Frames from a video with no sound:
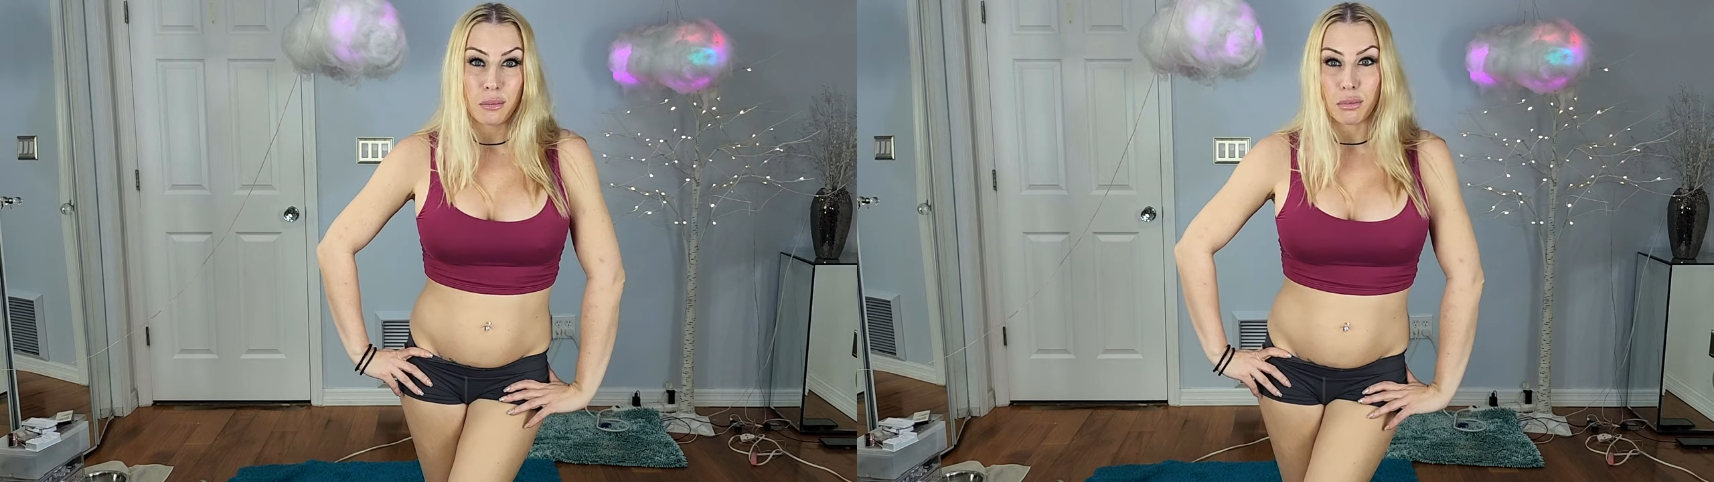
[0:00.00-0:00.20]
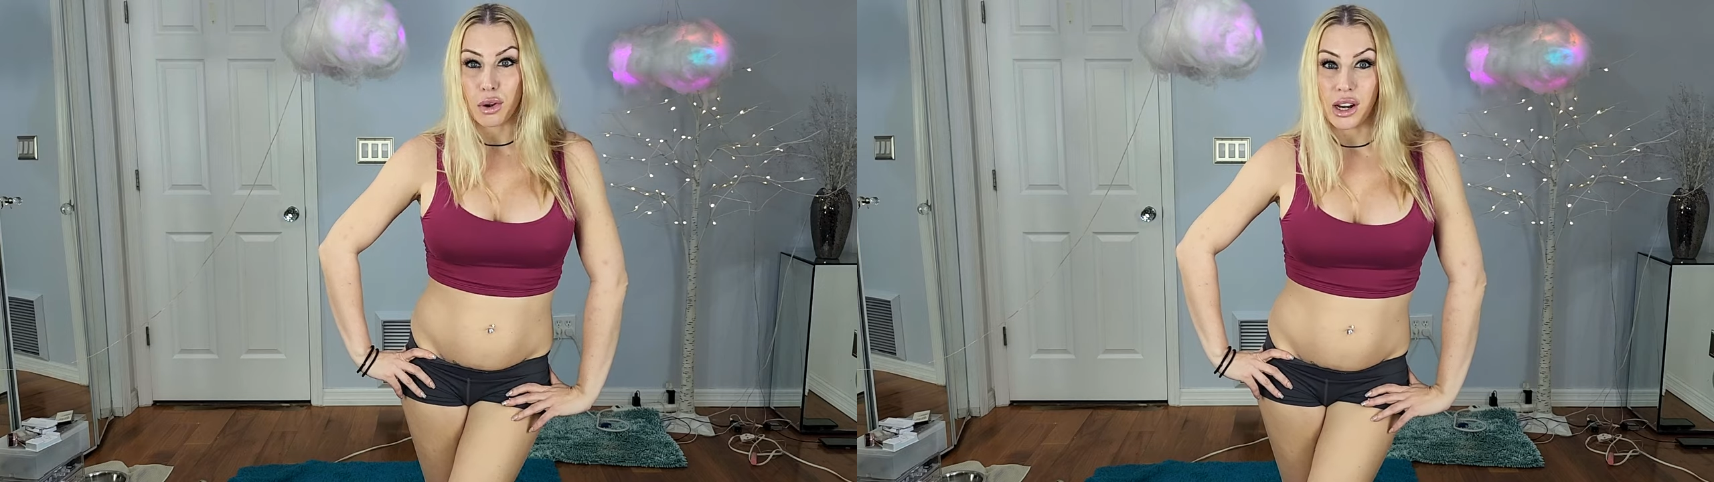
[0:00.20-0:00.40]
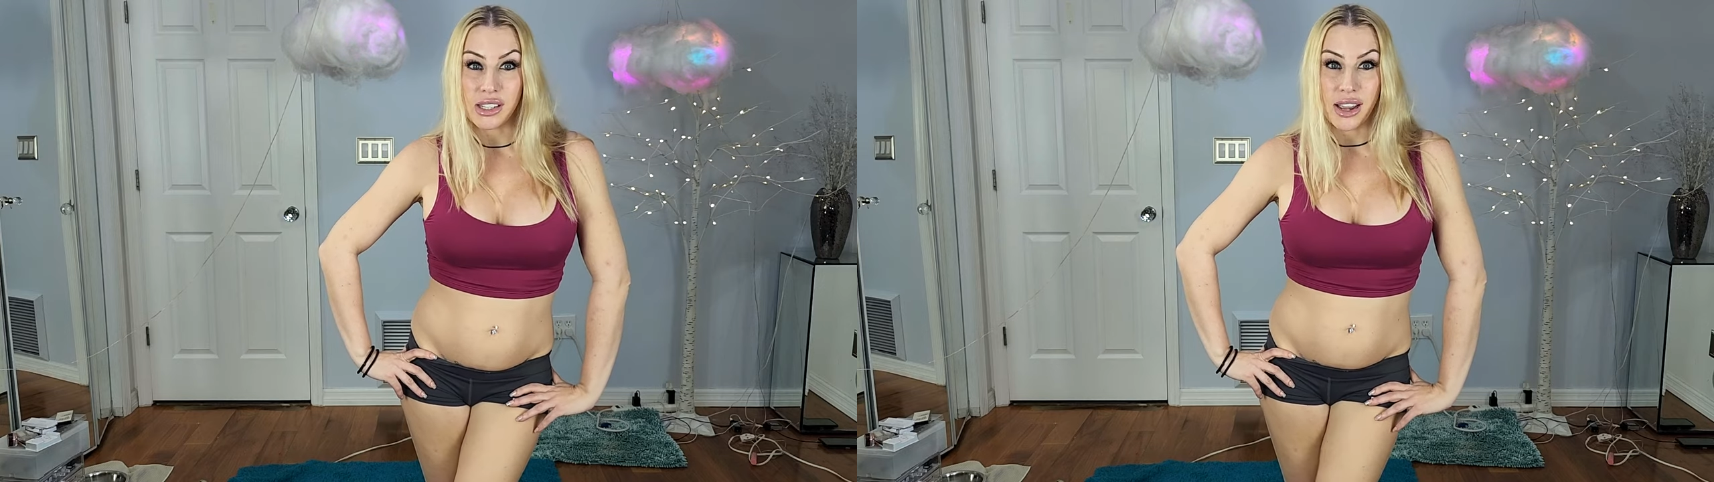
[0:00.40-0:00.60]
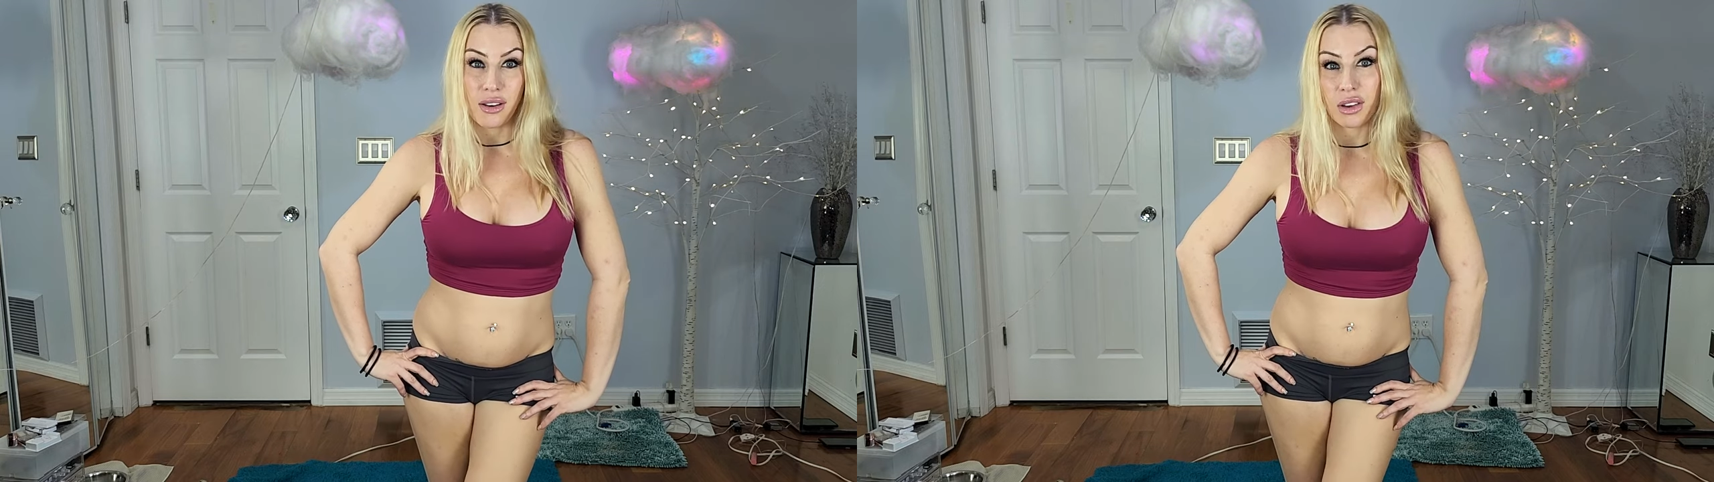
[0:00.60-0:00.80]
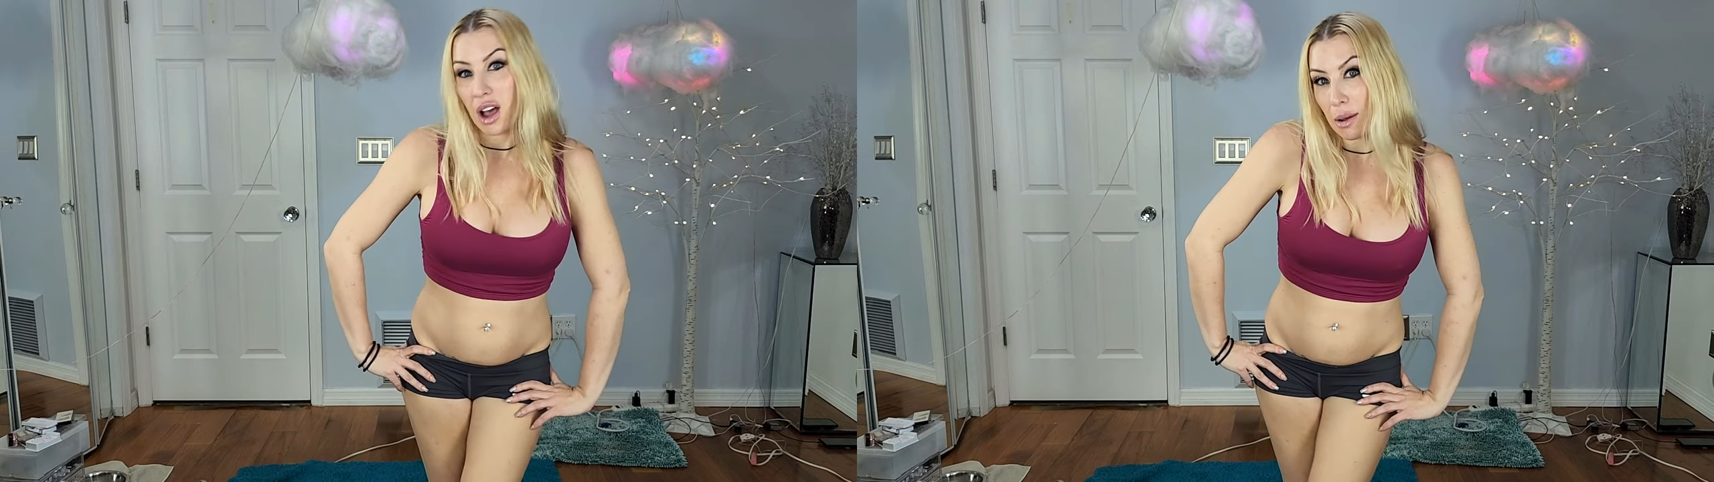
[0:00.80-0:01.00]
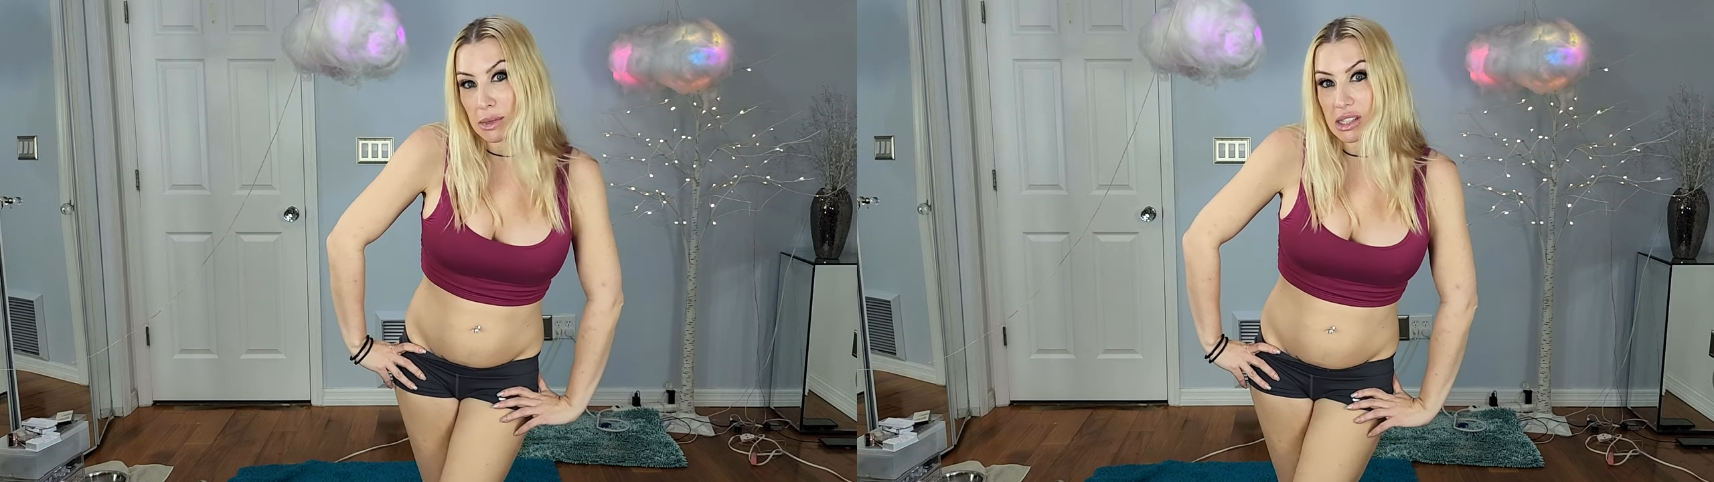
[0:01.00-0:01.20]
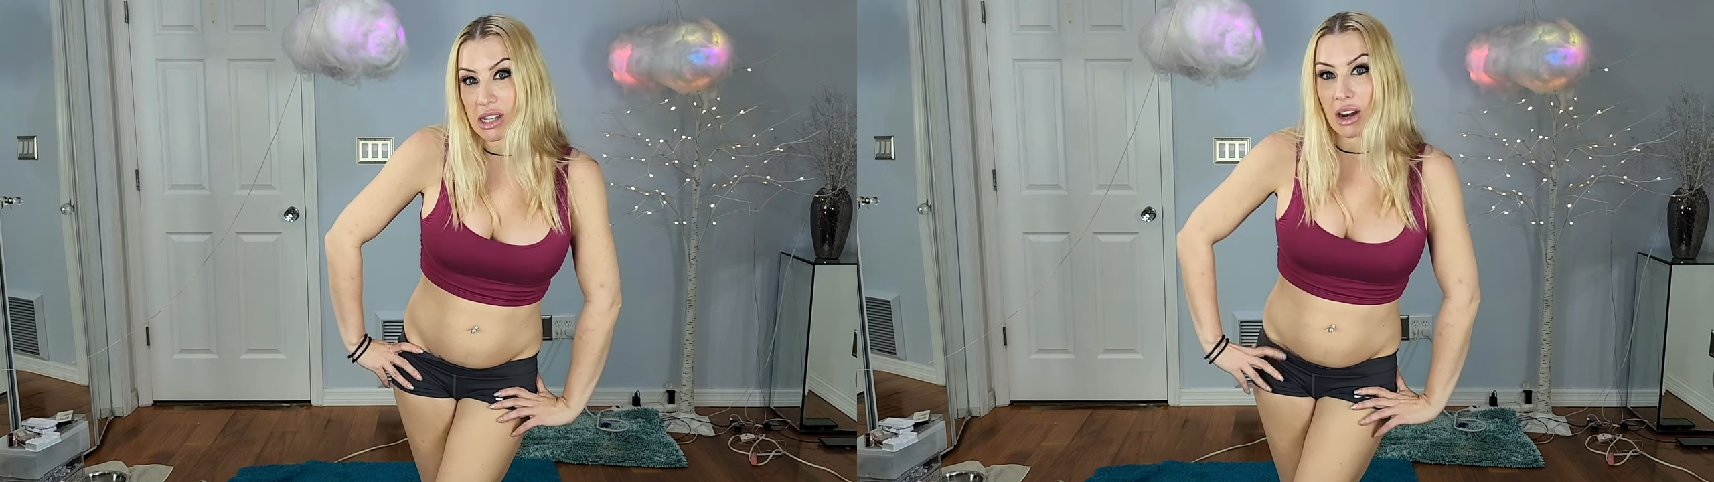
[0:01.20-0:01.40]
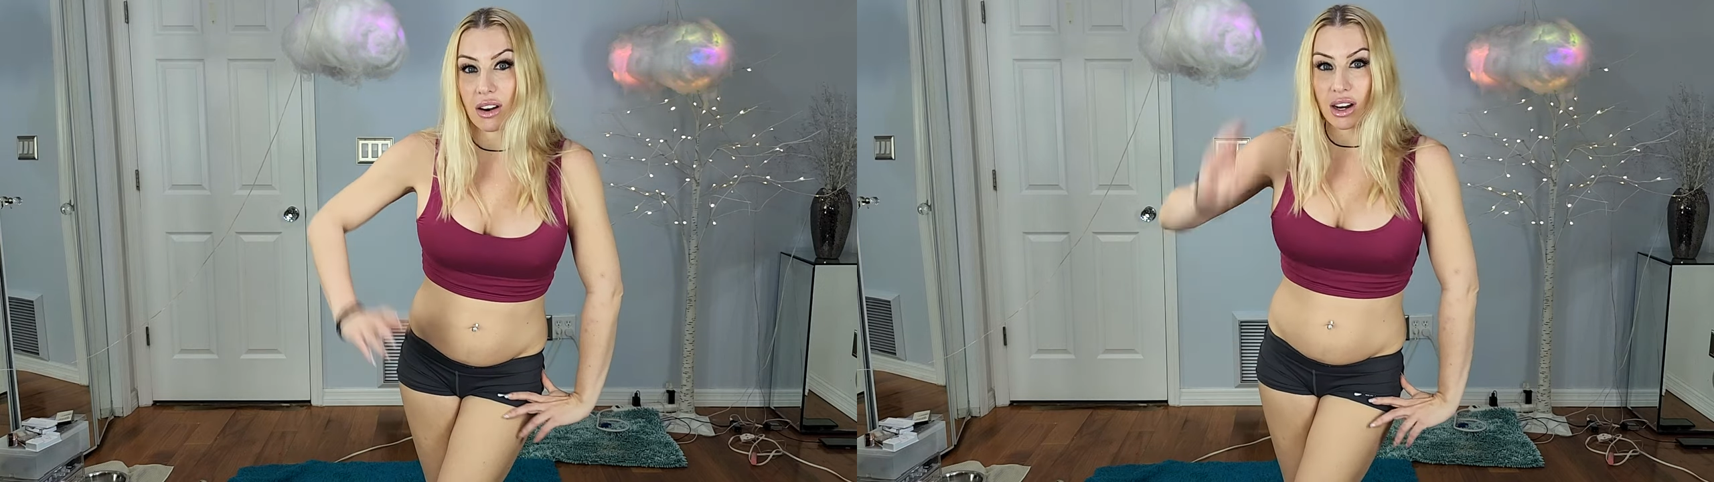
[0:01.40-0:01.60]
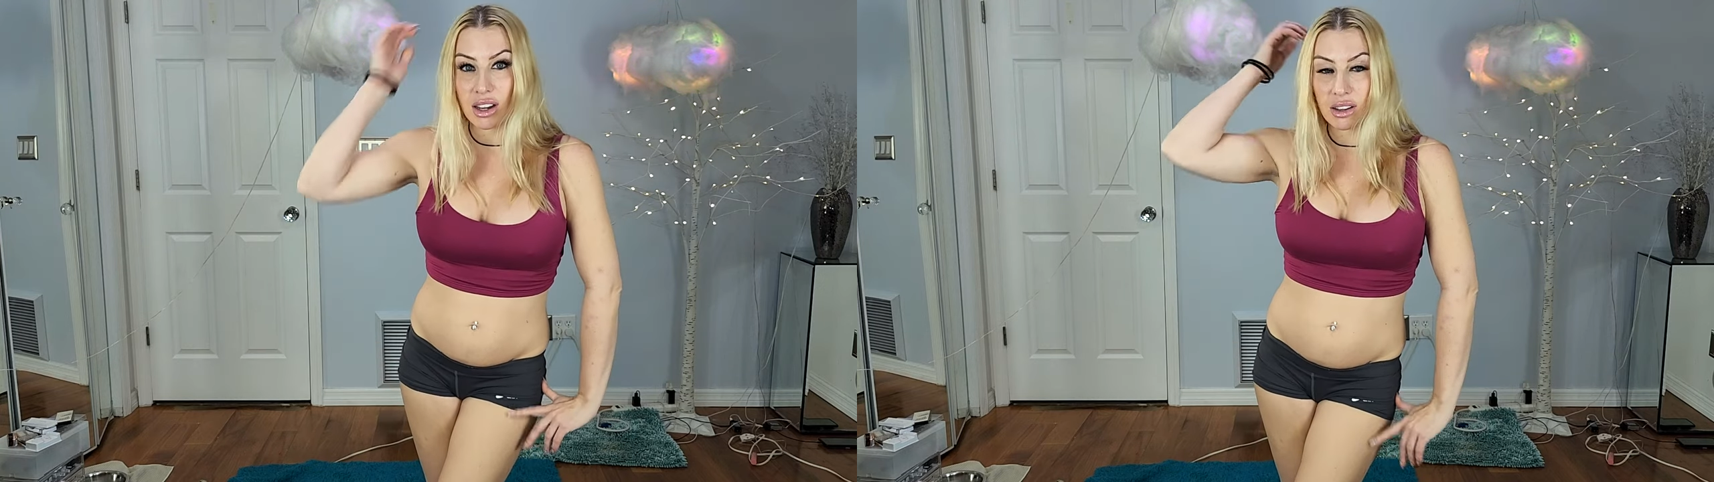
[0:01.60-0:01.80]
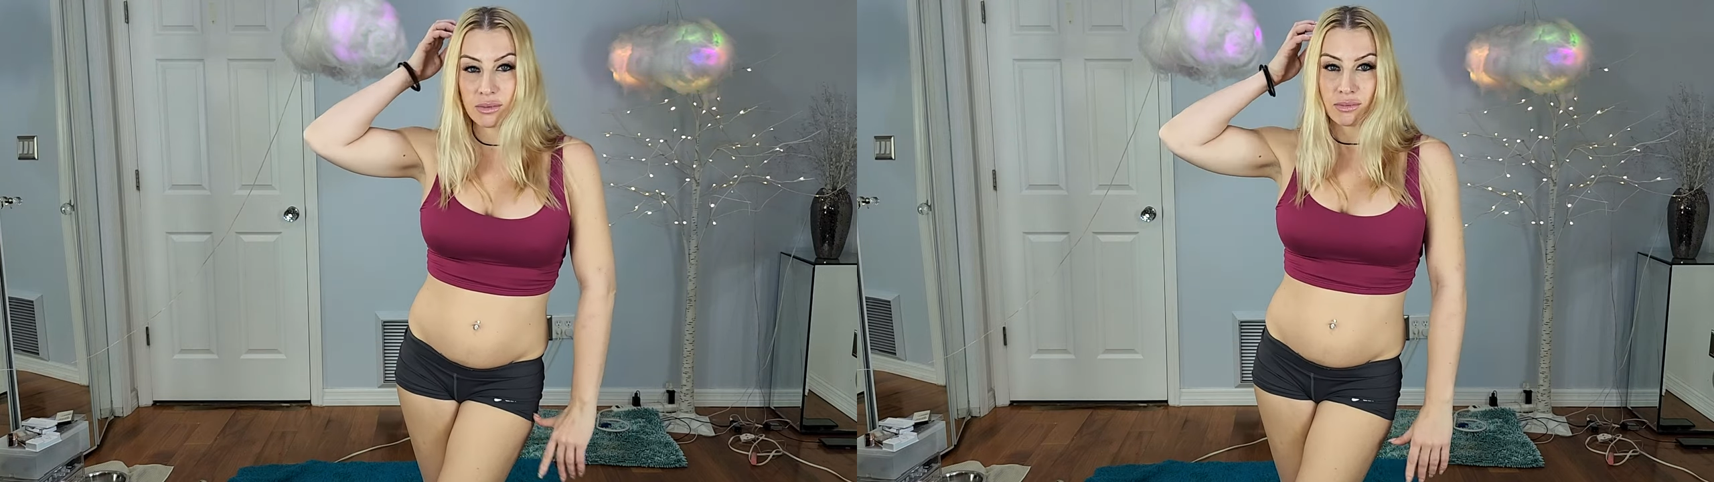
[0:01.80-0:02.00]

breakdown commentary.